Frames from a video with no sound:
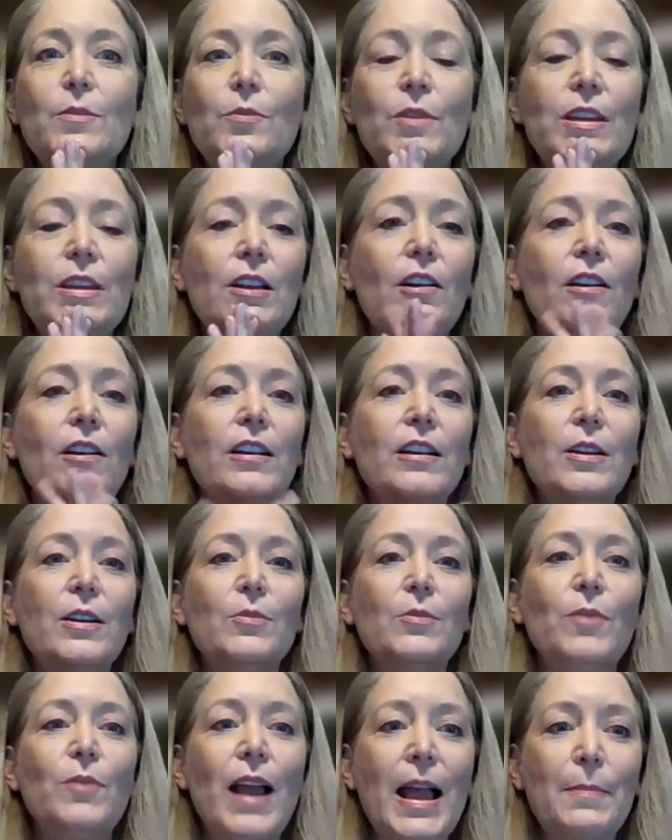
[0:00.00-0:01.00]
we are going to
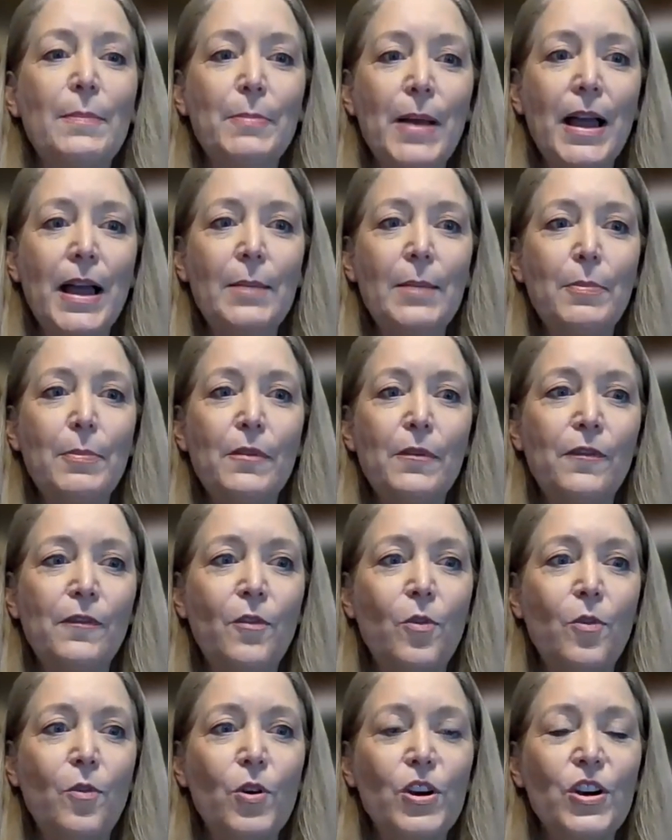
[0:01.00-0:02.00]
wrap up
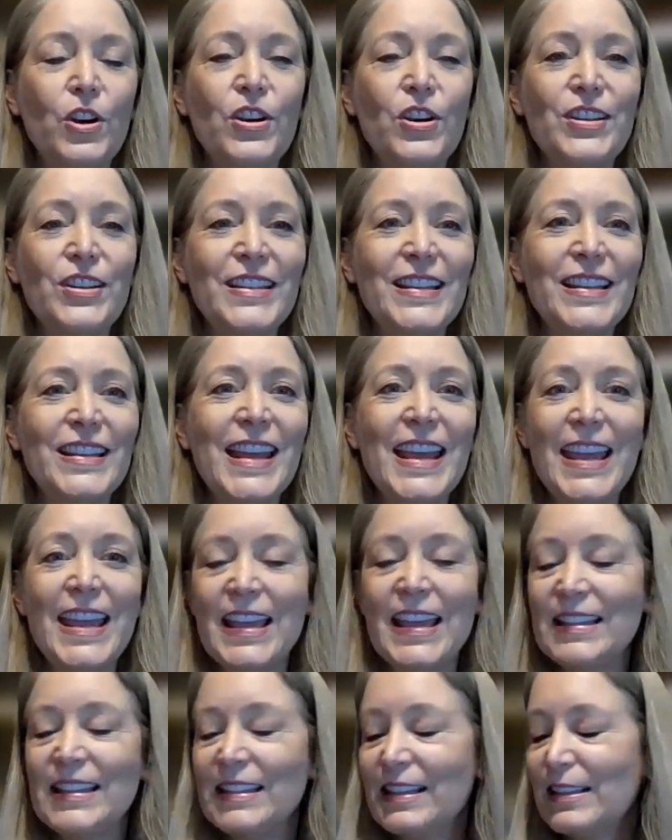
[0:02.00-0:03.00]
for
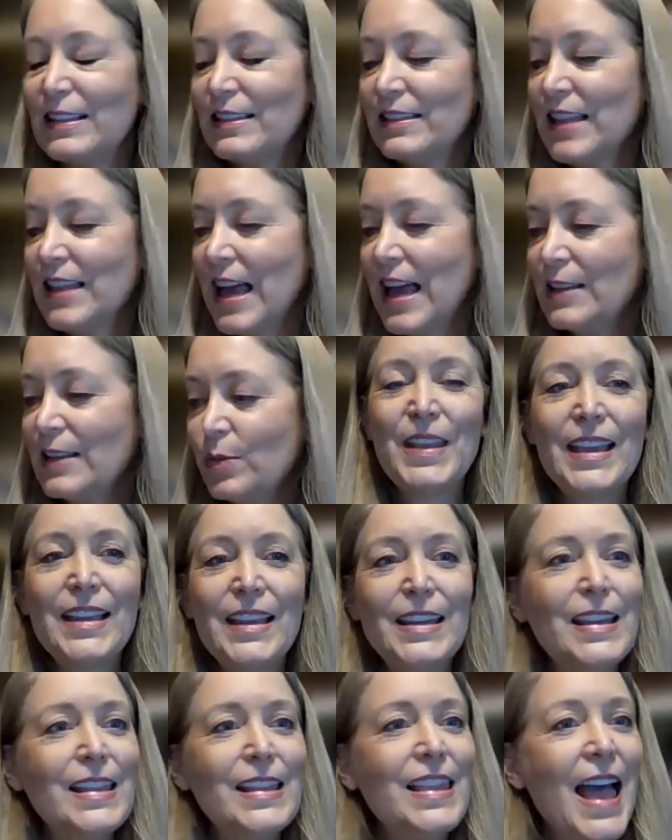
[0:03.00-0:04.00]
today's class.
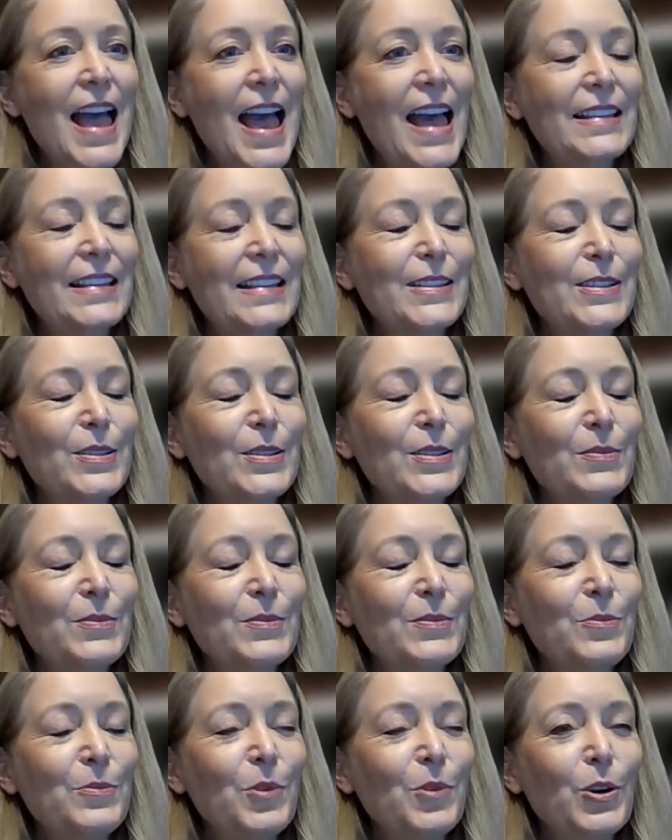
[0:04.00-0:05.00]
Any last
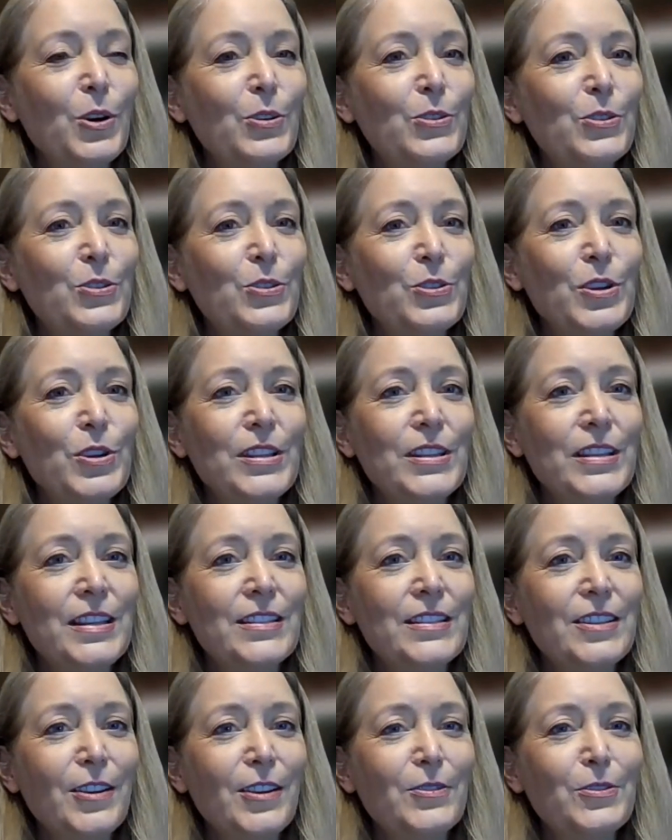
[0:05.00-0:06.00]
words,
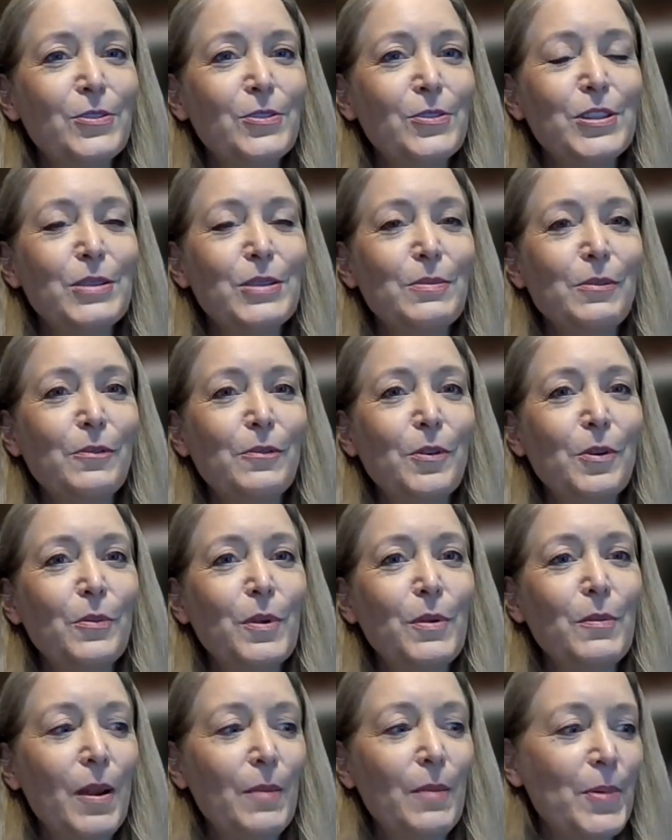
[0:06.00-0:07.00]
Tracy, Dr. Tracy, before we
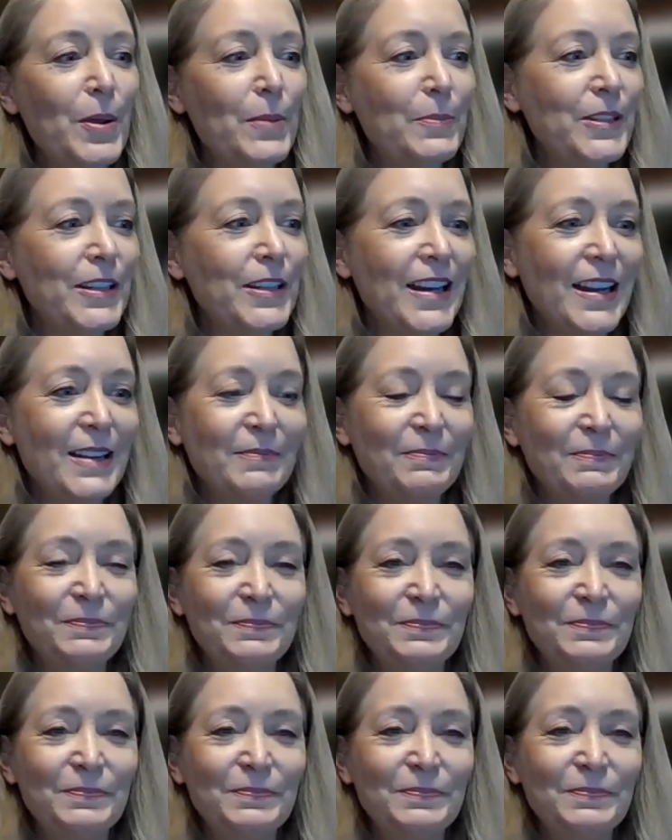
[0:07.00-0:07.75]
wrap up tonight?